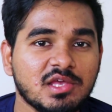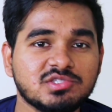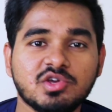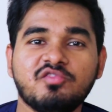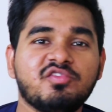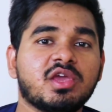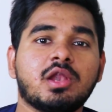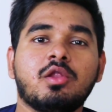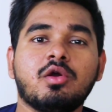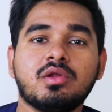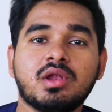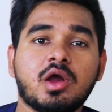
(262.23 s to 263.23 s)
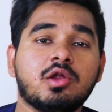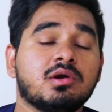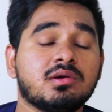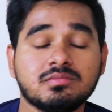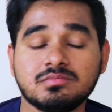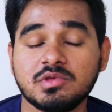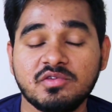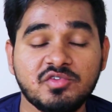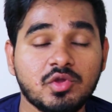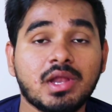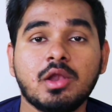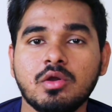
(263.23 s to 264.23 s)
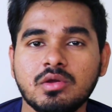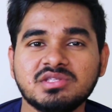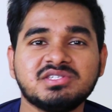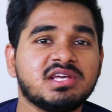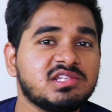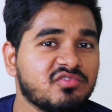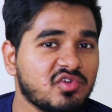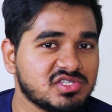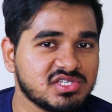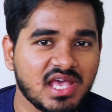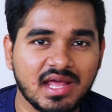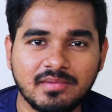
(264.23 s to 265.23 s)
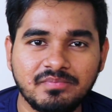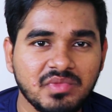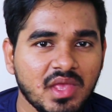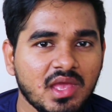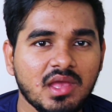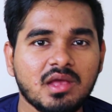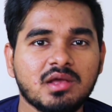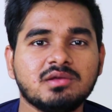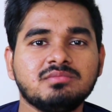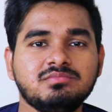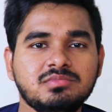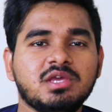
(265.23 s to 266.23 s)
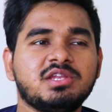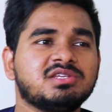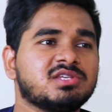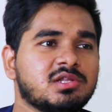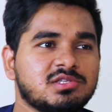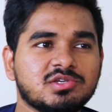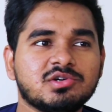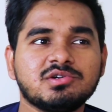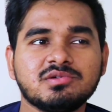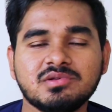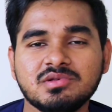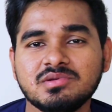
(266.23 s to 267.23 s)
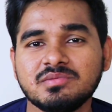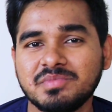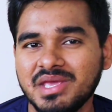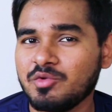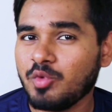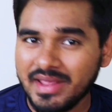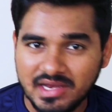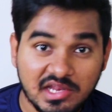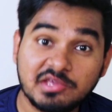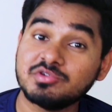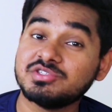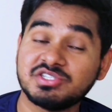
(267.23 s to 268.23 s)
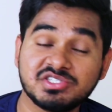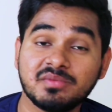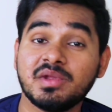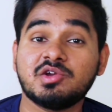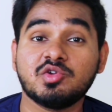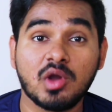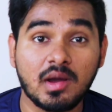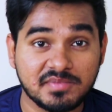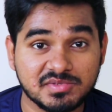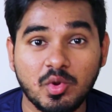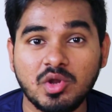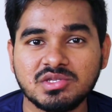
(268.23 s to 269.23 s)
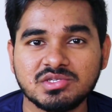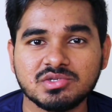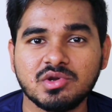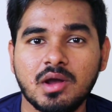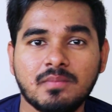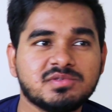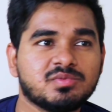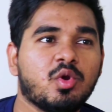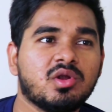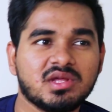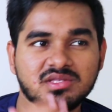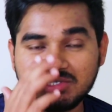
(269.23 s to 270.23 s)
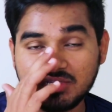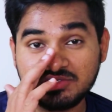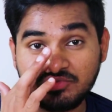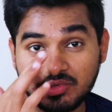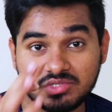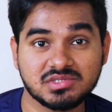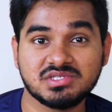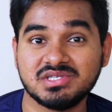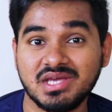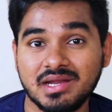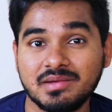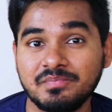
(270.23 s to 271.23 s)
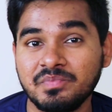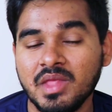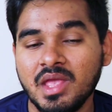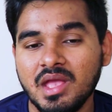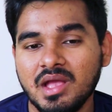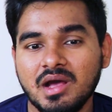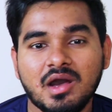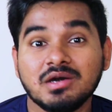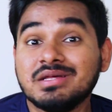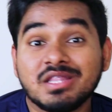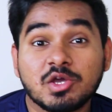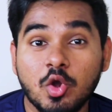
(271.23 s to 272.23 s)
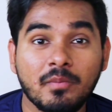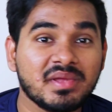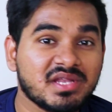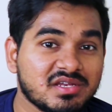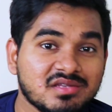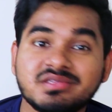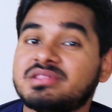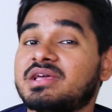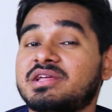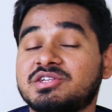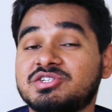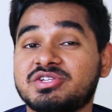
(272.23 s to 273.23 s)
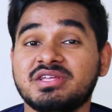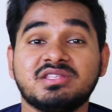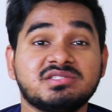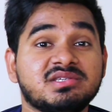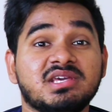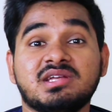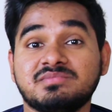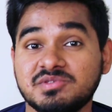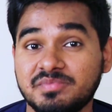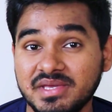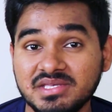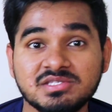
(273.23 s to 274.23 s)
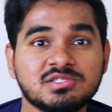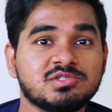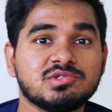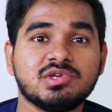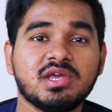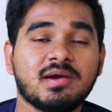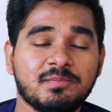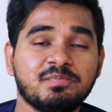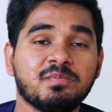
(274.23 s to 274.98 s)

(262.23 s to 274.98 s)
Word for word: So if you can learn out of, if you can learn Salesforce CRM, it is also being widely used similar to HubSpot. So HubSpot and Salesforce CRM are the competitors in the industry in the CRM space. So yeah.